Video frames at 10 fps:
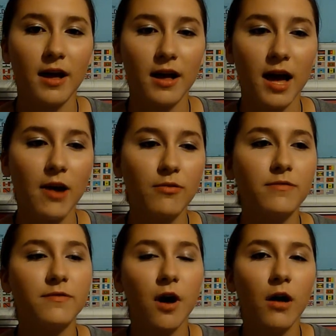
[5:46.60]
how
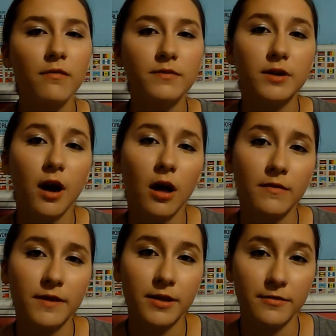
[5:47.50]
involved all of
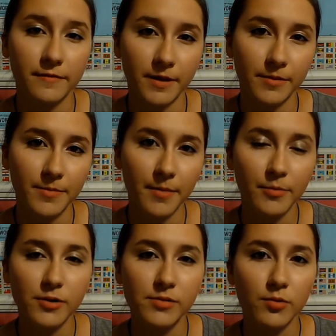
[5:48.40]
the other family
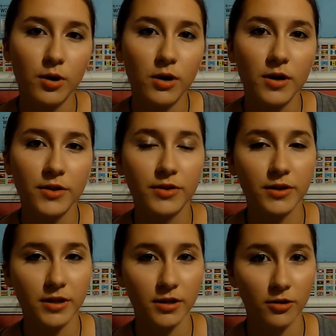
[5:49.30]
members were in
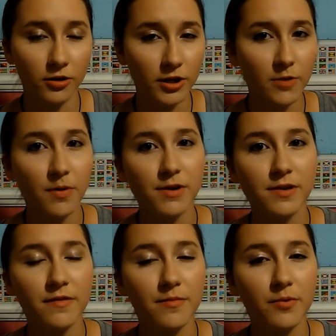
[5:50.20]
the earlier parts
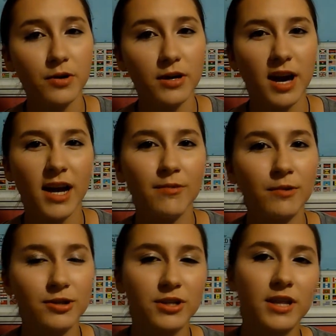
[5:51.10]
of the book, I had
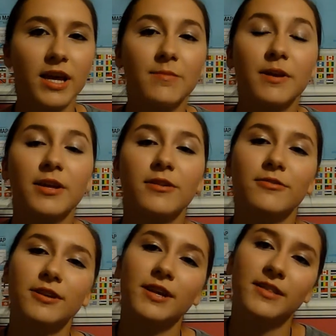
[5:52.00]
wished that they had been
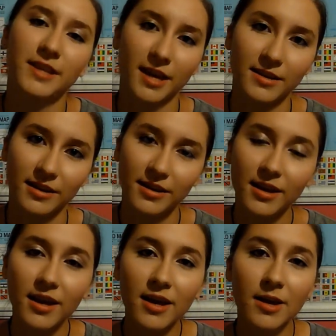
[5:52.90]
included in the ending.
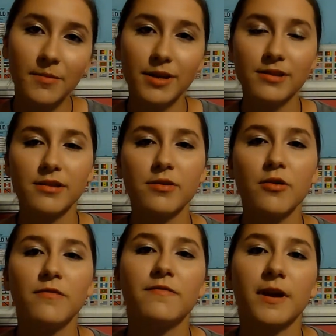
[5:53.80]
Because this
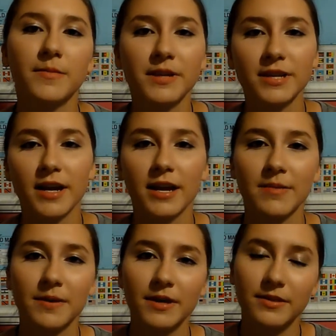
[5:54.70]
whole family
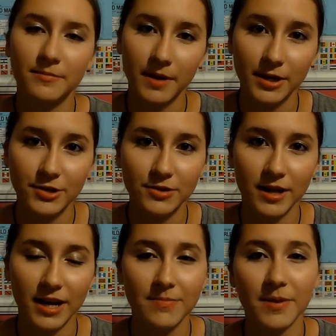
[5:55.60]
dynamic picture that
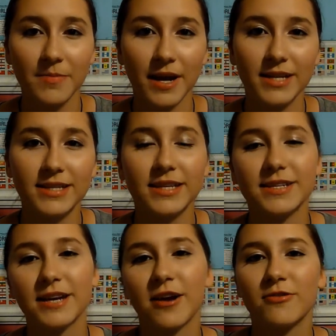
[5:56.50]
had been painted the
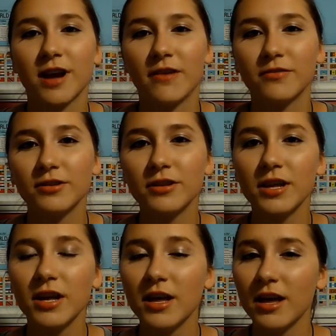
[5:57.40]
entire novel,
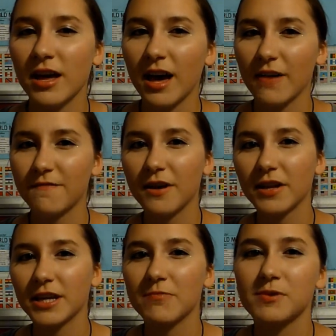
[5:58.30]
I felt
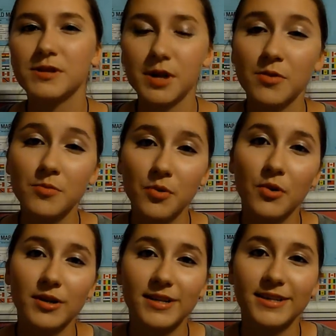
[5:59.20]
like it was so
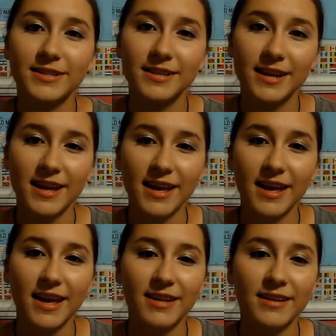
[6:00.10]
important,
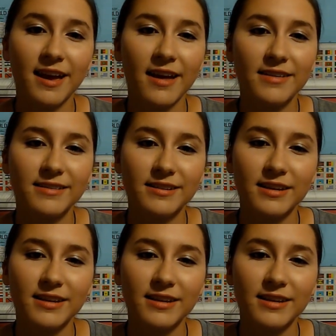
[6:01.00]
and yet